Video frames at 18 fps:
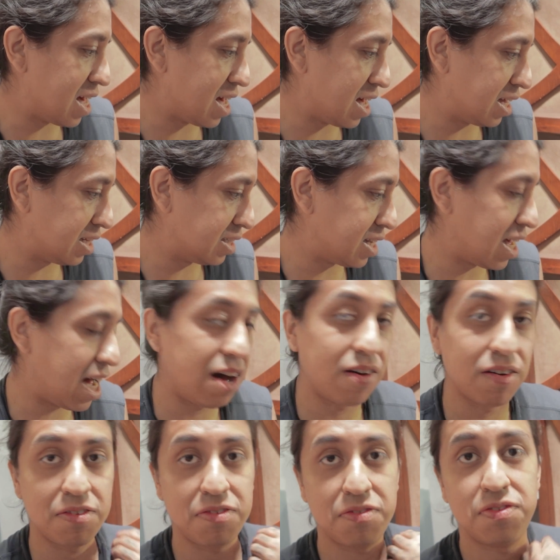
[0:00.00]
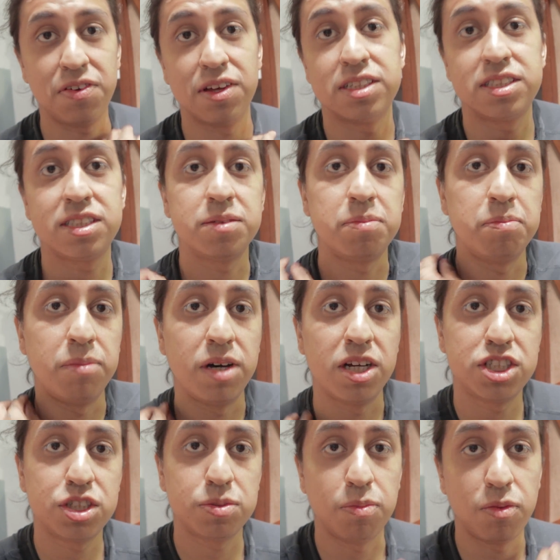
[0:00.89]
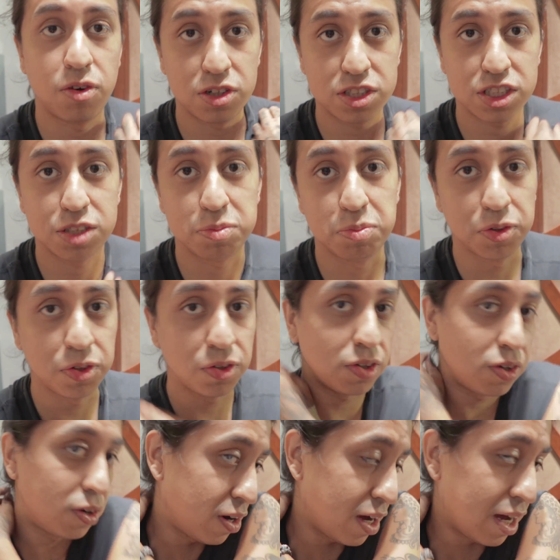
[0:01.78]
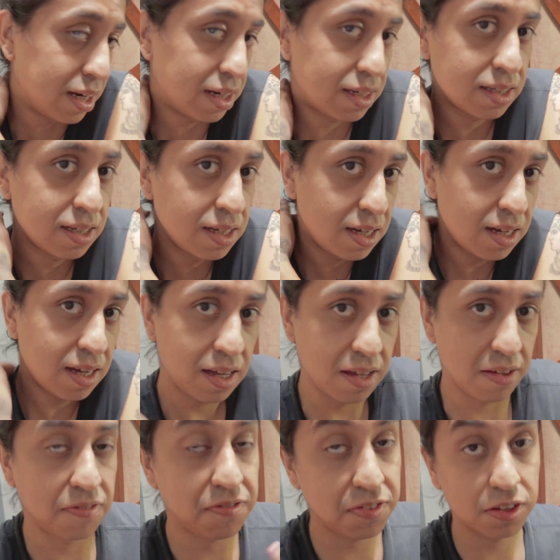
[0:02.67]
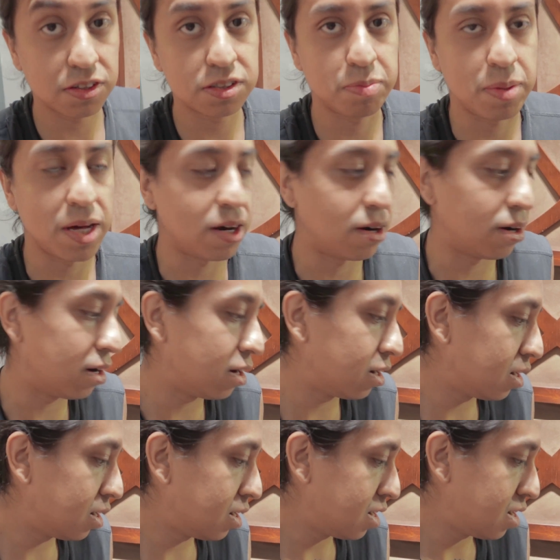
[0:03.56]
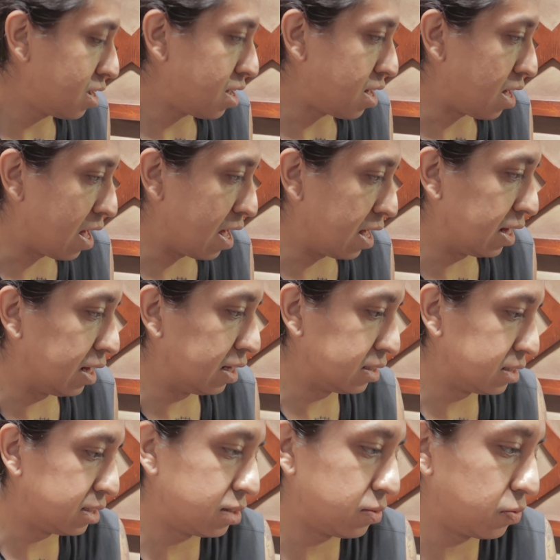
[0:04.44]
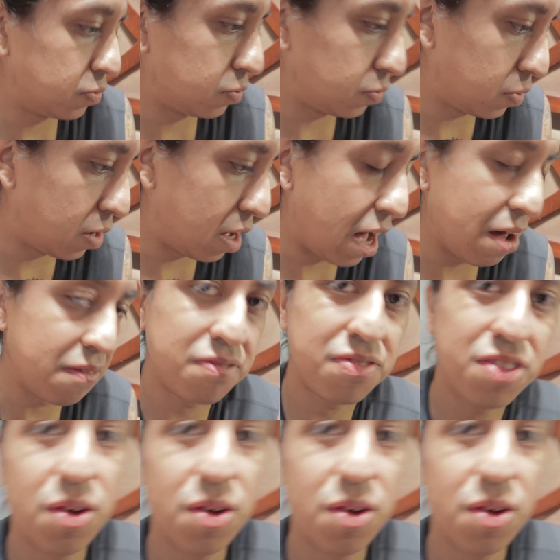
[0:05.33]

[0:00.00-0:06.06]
and now it fits much more smoother and it feels better. And I've